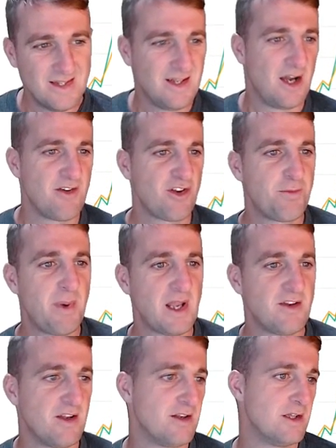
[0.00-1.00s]
I'm
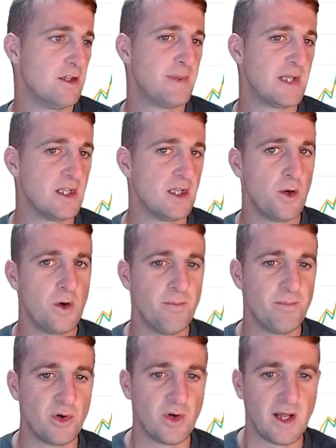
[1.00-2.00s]
expecting it a little bit lower,
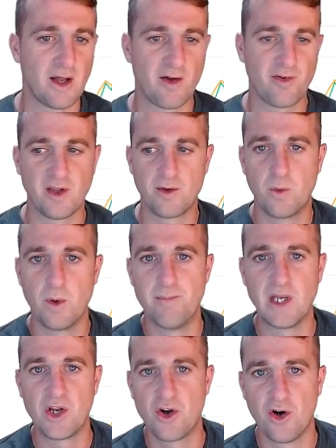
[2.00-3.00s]
but I think with
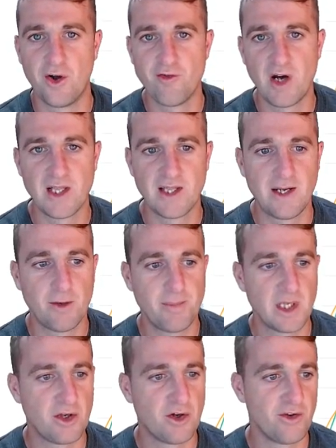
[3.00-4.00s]
Bitcoin rally now,
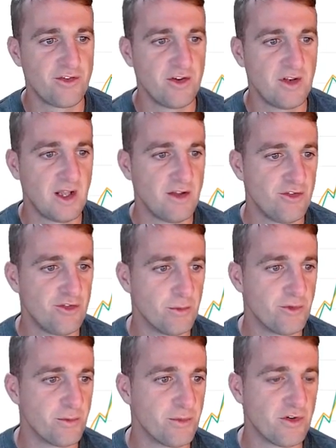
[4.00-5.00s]
Bitcoin today has
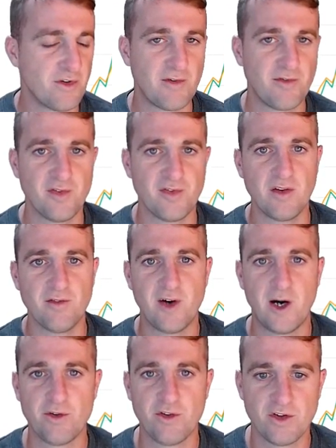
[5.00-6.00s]
jumped up to around
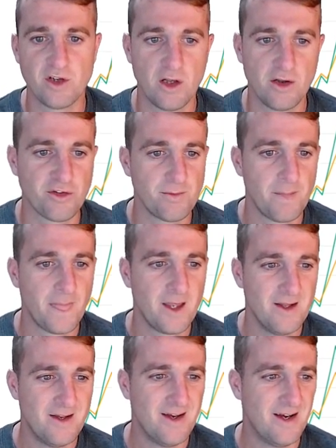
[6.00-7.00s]
$15,000.
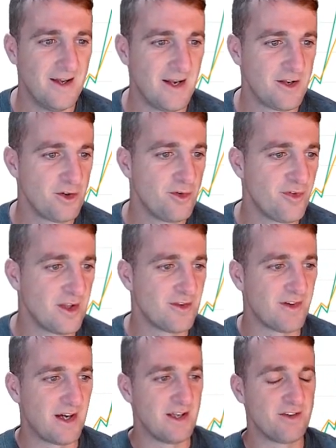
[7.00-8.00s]
And I do think
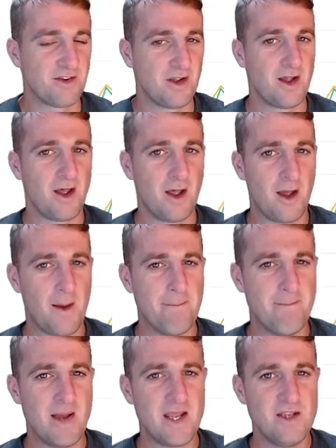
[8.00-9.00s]
that is a
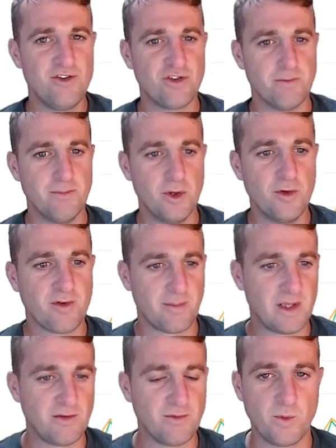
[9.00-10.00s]
major move. I
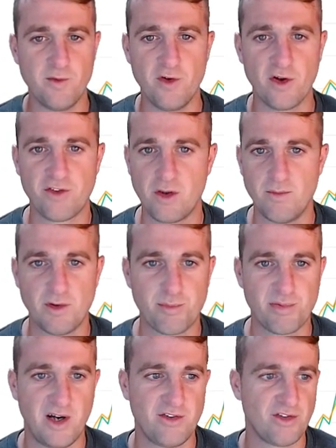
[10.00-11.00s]
mean, we've not seen these
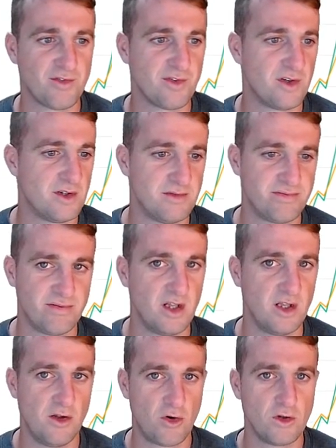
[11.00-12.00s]
prices for a
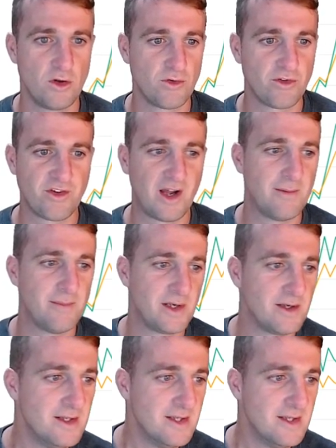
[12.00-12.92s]
long time, and